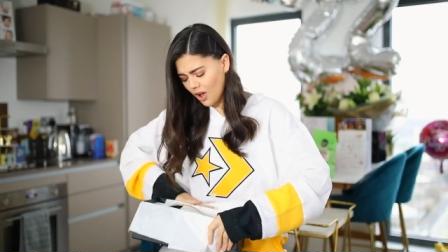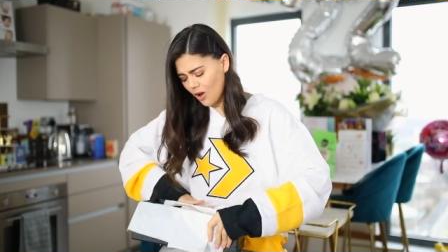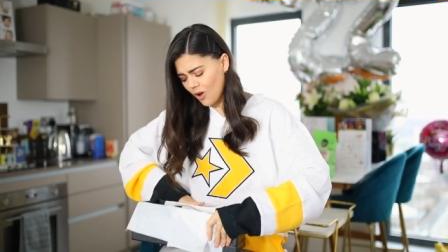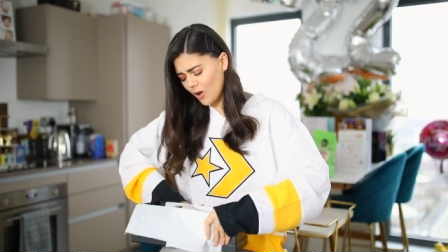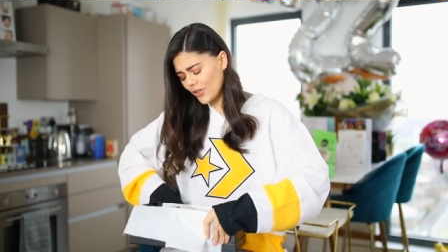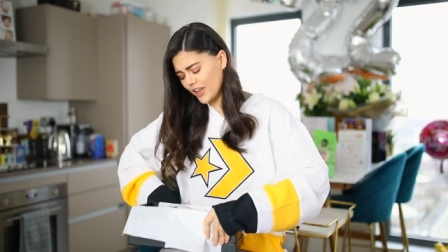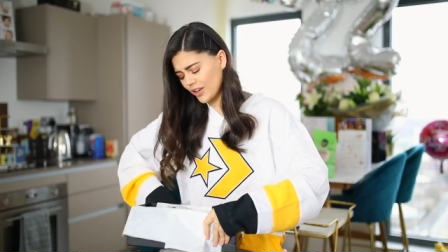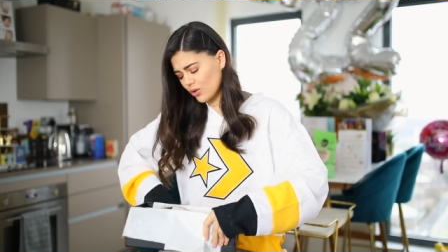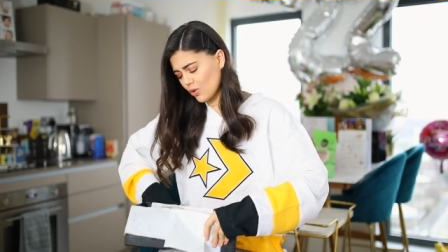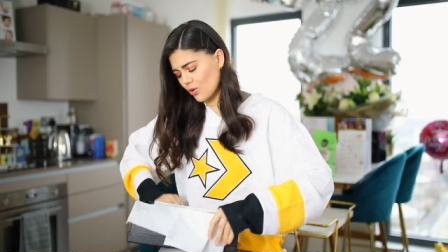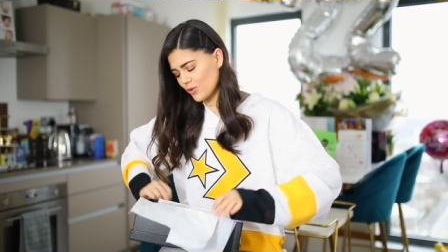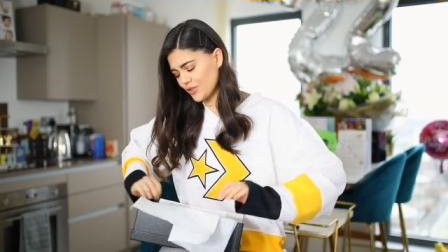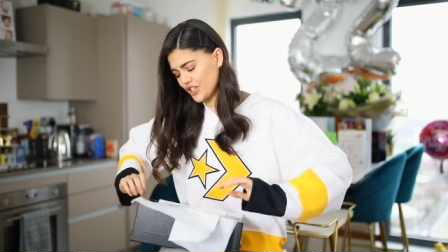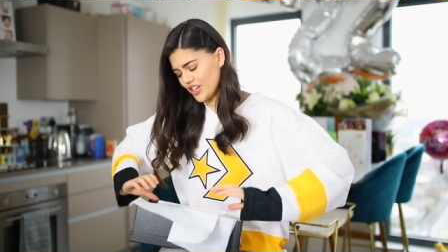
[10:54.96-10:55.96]
Oh, they're
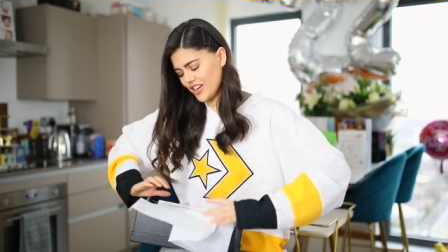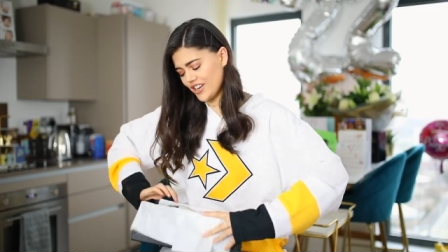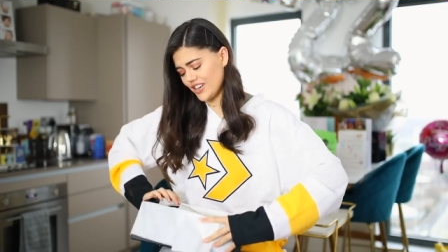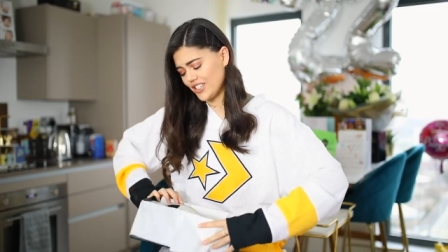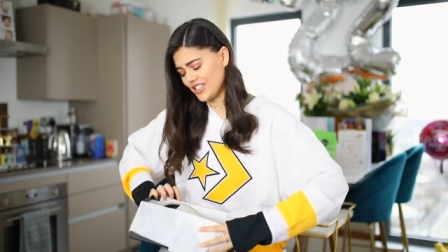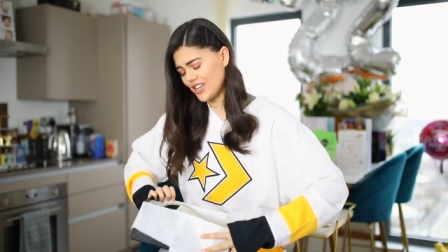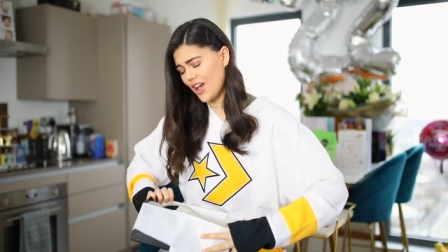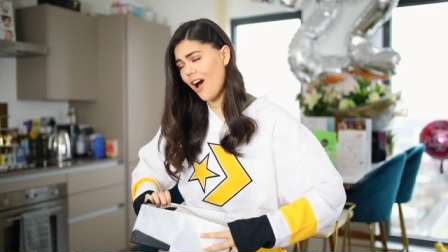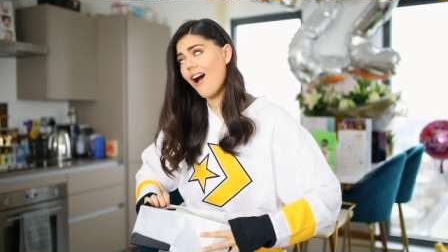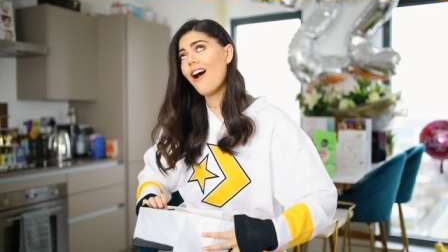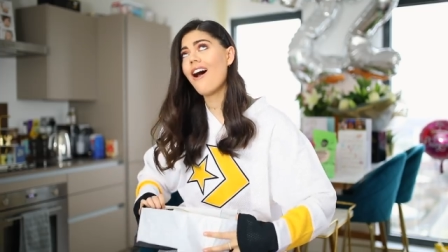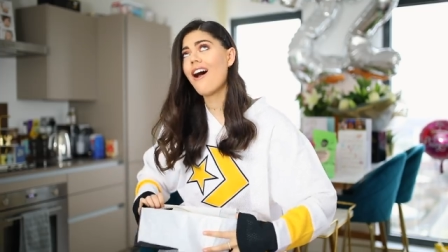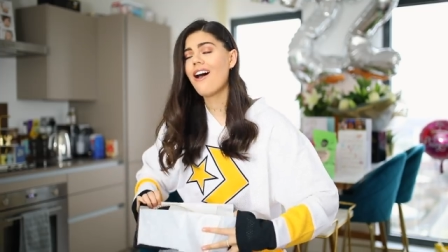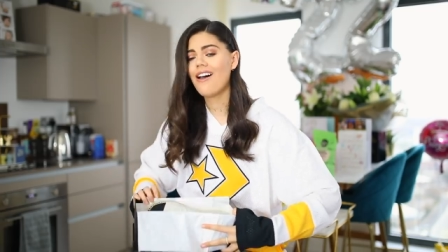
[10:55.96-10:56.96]
gorgeous.
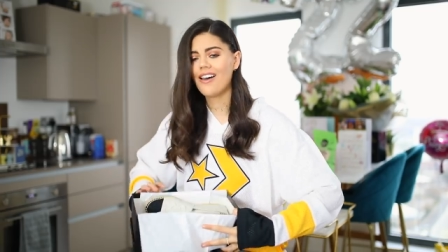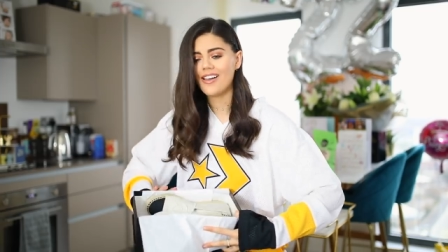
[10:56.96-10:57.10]
Oh,